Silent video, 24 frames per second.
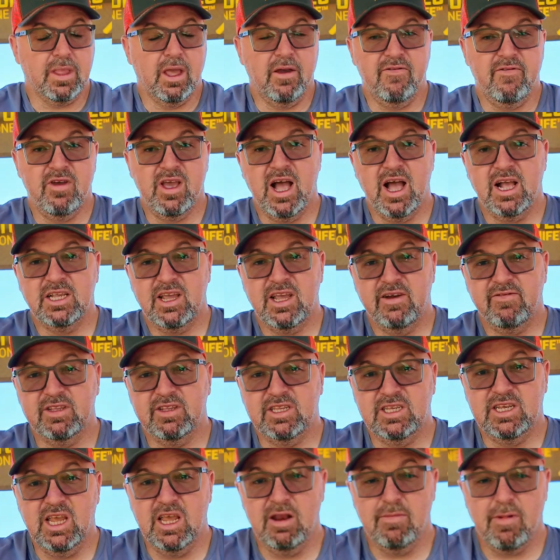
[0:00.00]
If you guys haven't
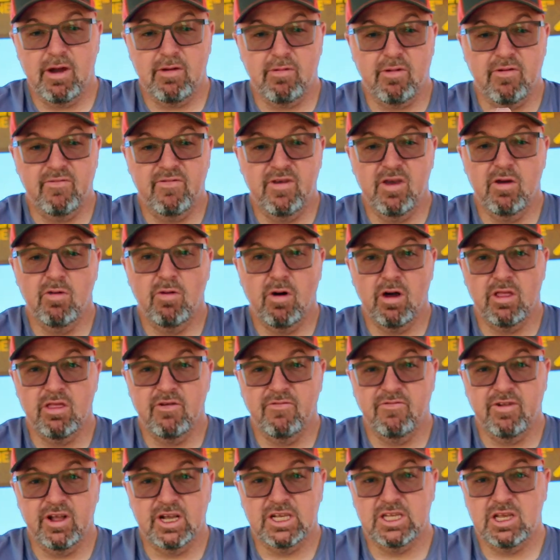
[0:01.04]
seen my review on the
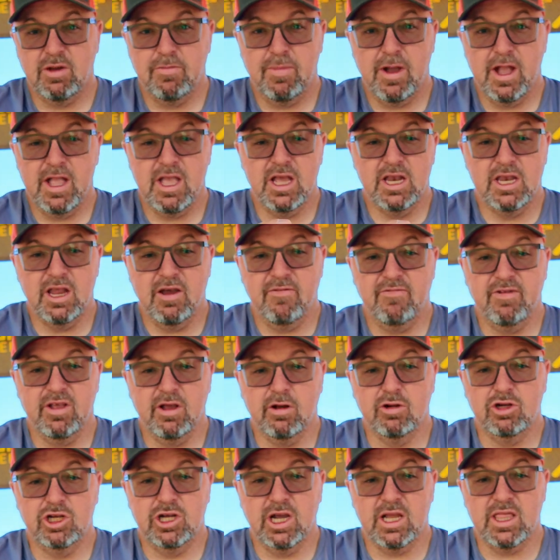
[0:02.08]
Flex Companion, definitely
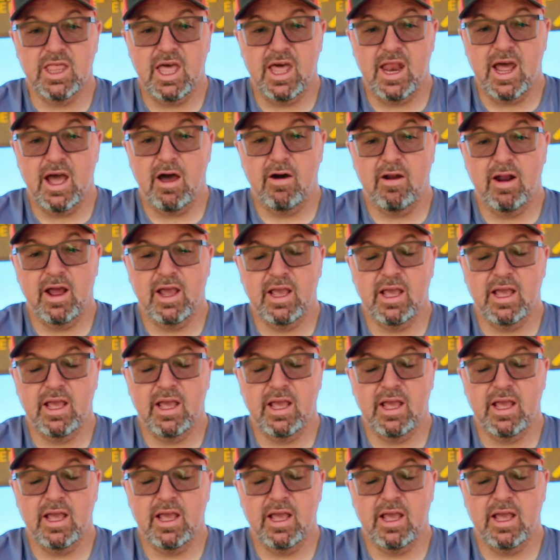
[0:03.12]
go check that out.